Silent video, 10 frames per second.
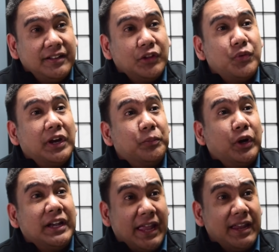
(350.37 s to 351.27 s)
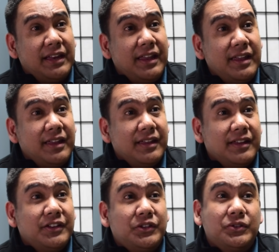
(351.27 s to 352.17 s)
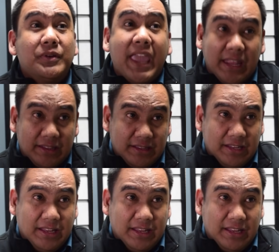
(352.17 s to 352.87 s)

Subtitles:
that we are more likely to get,